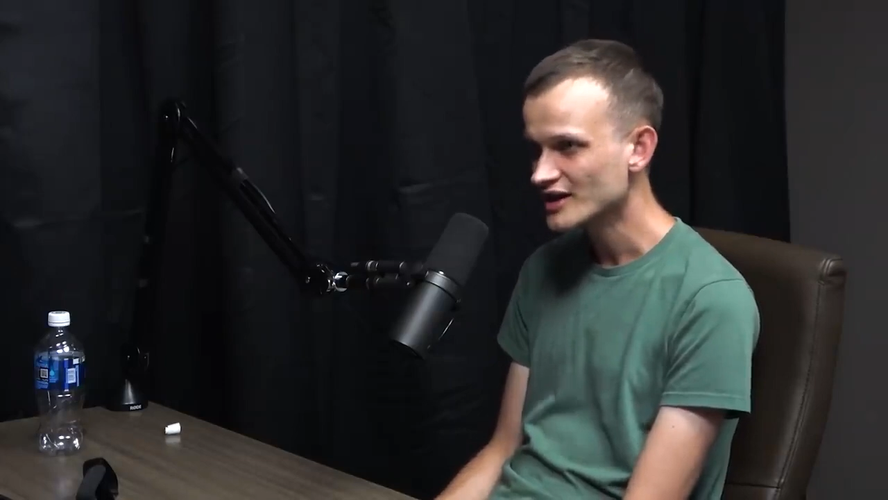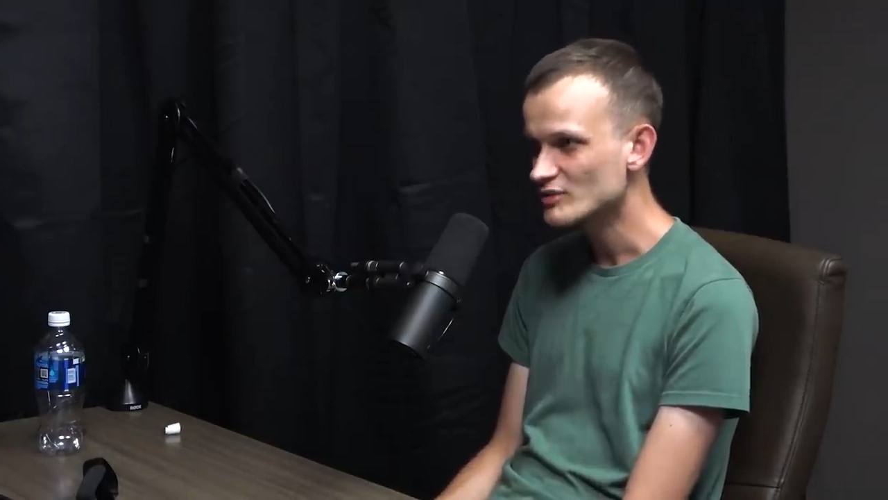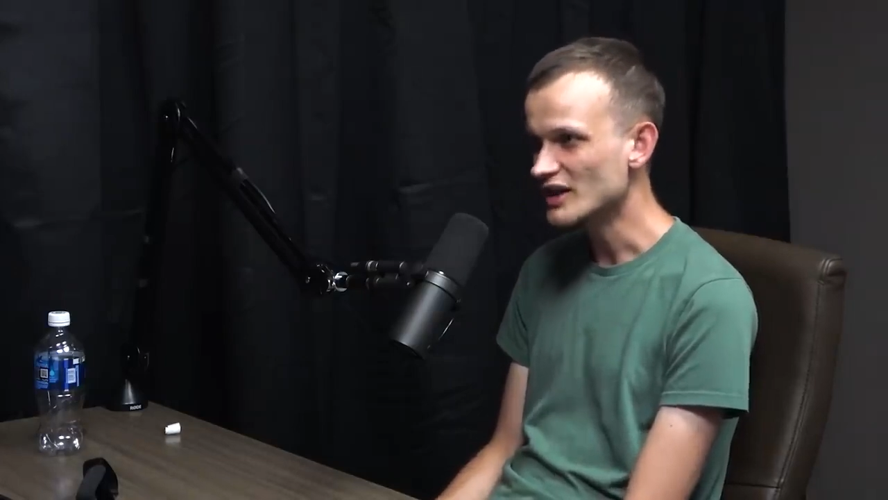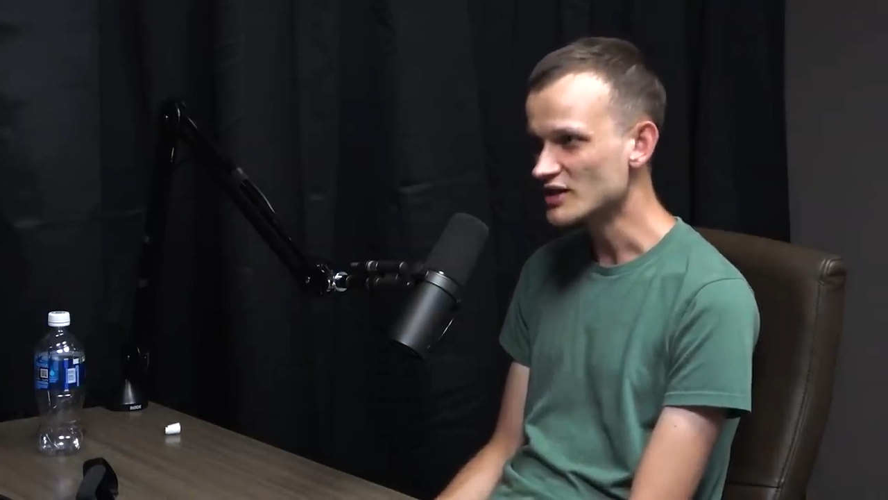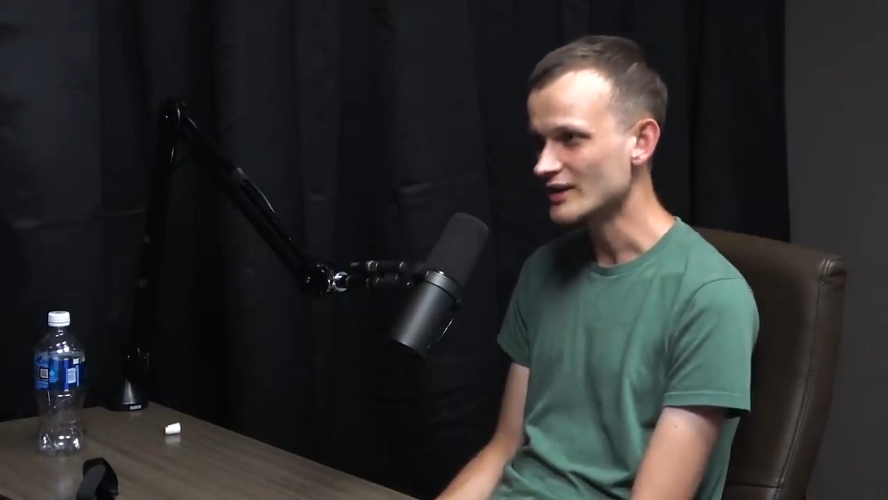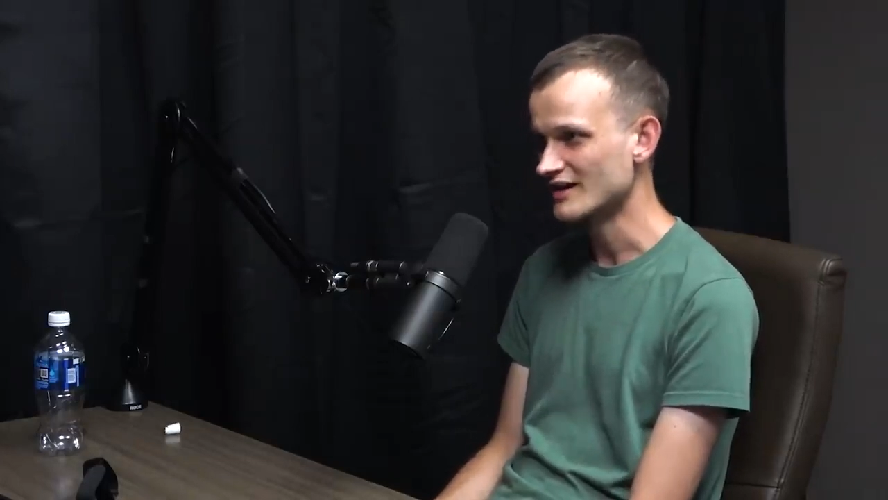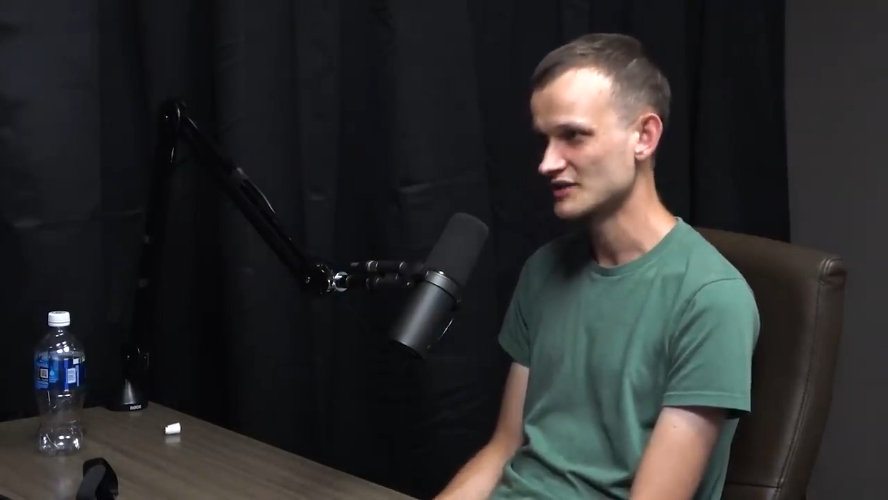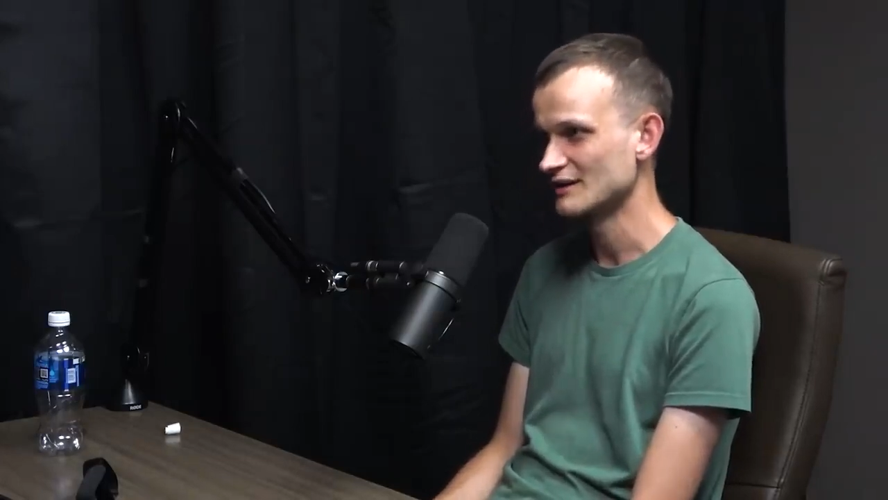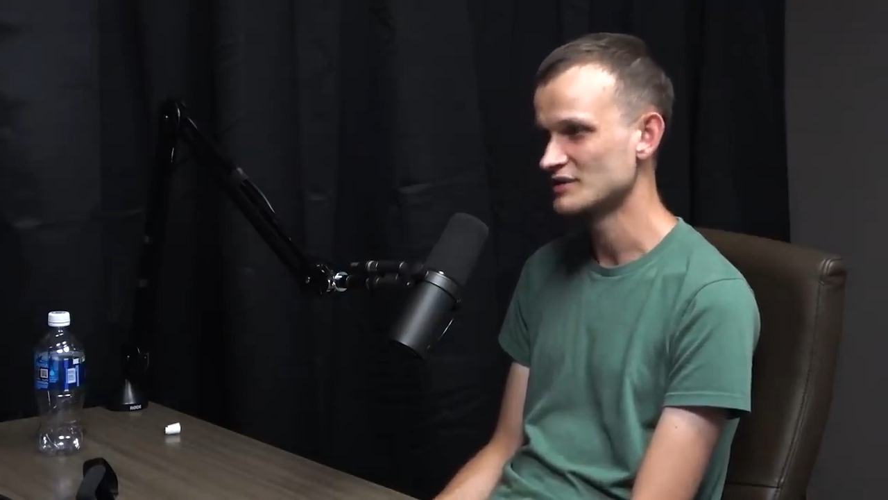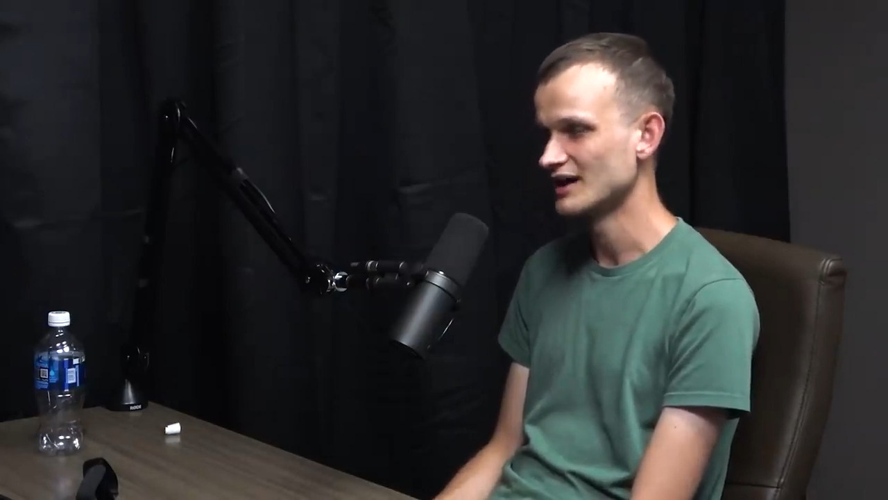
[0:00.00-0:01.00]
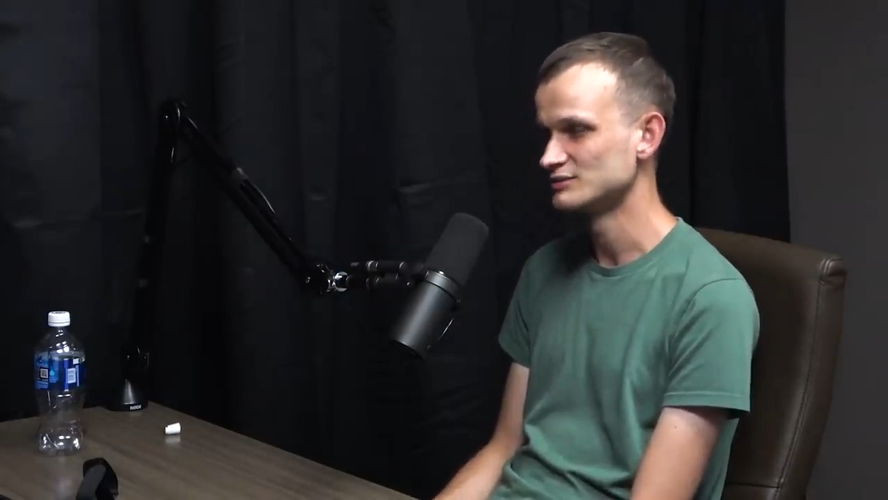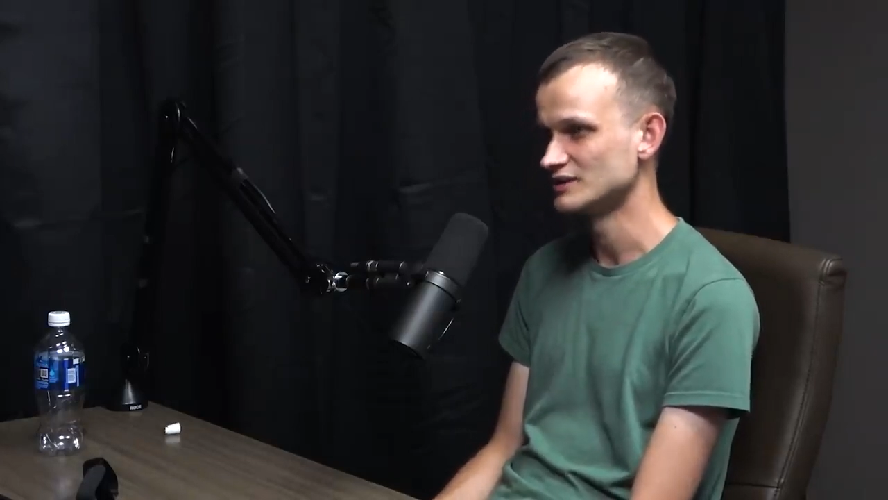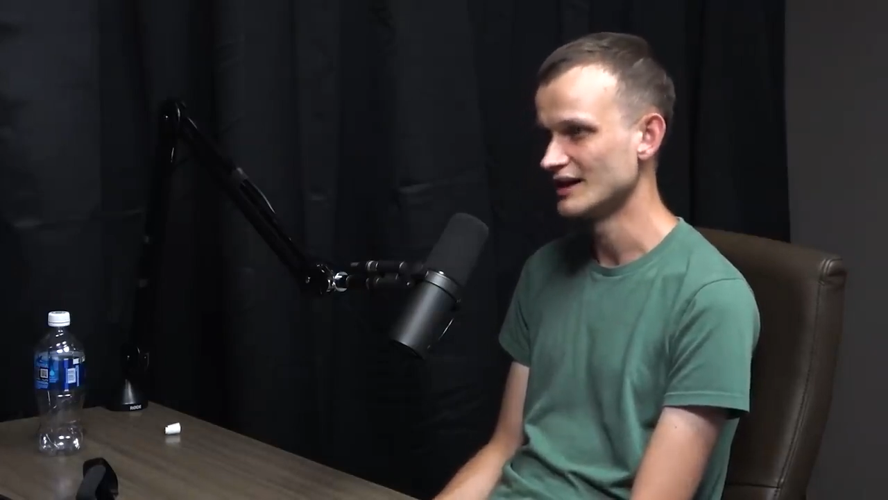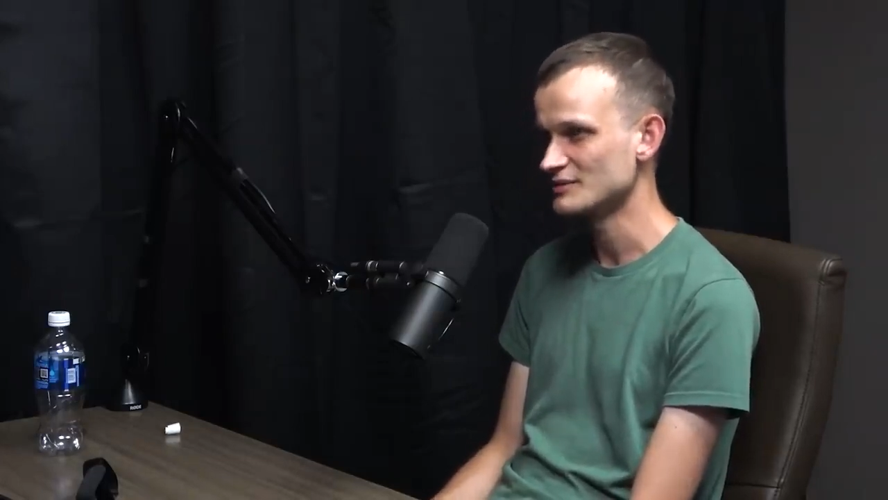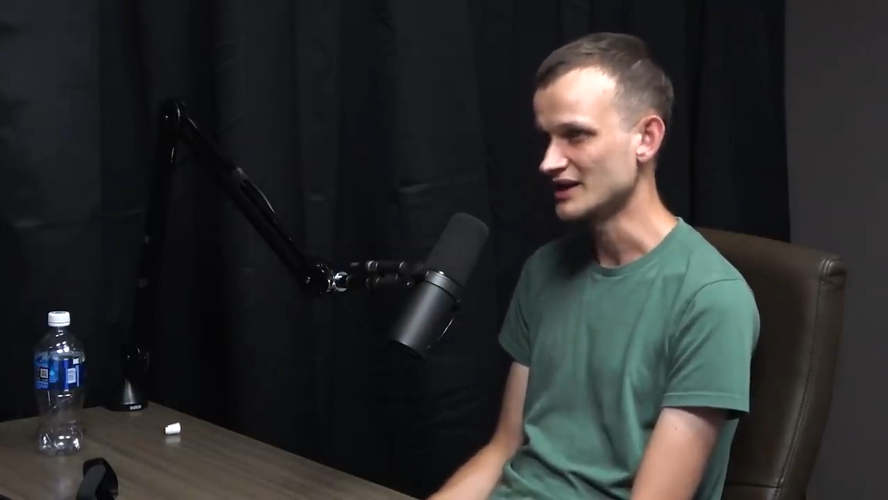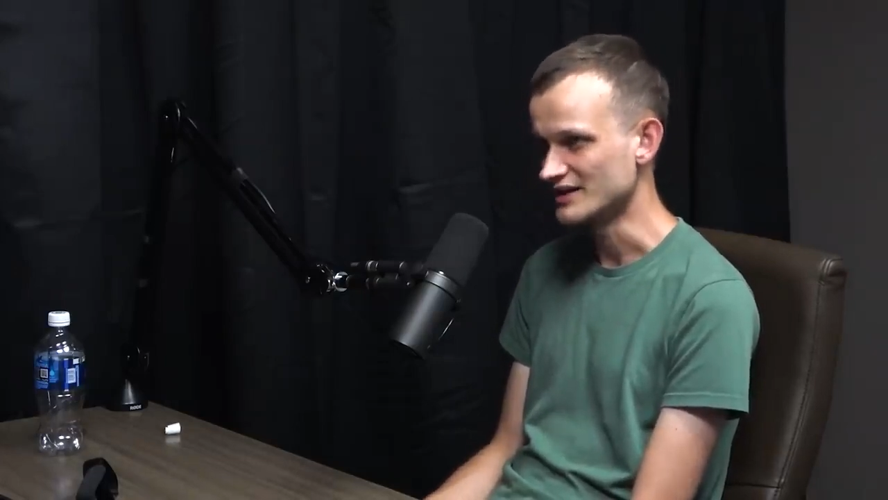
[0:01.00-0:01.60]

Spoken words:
you basically have to update